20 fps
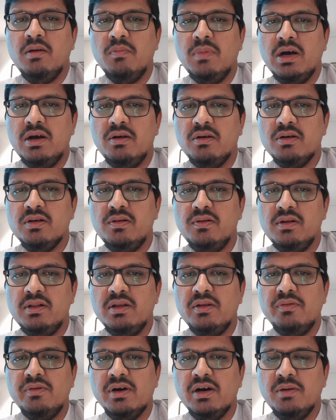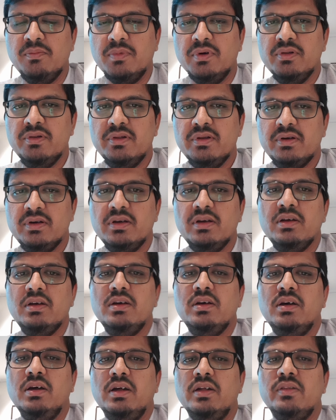Australian government,
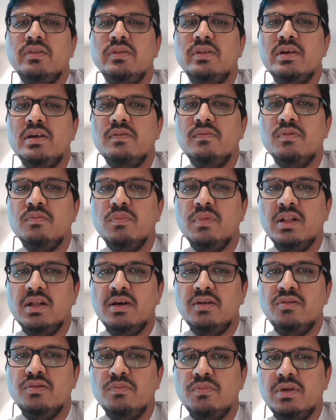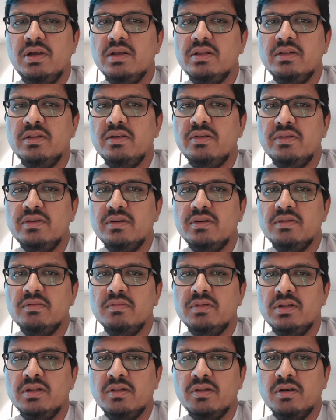and they replied to me and said
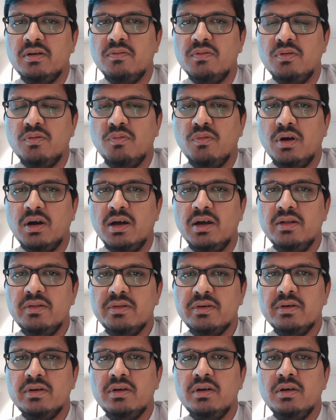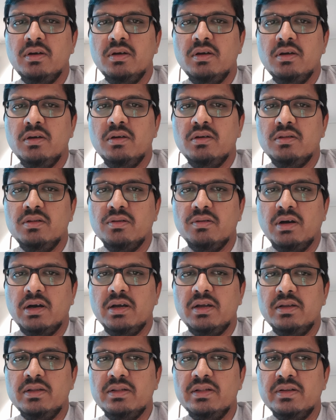it's not required. So
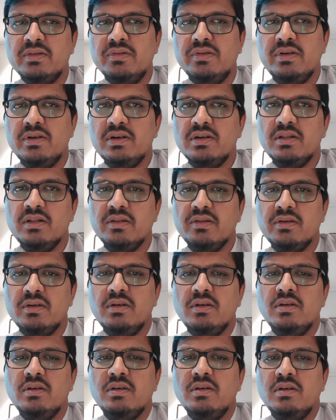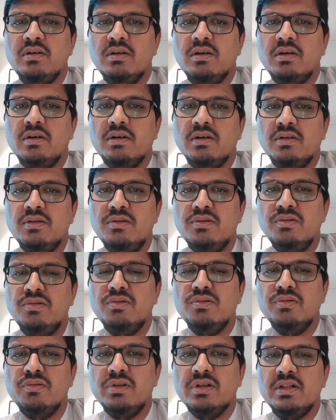I suggest you
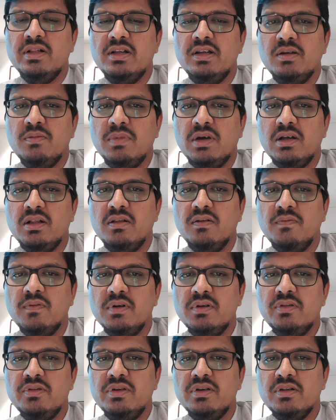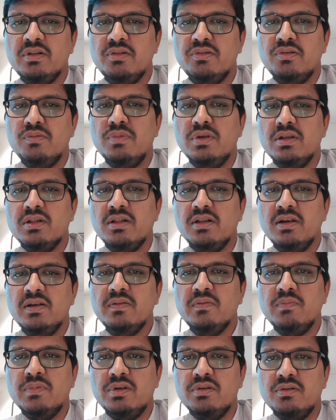do the same as well, just to be safe,
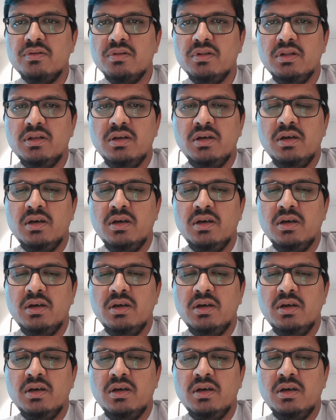because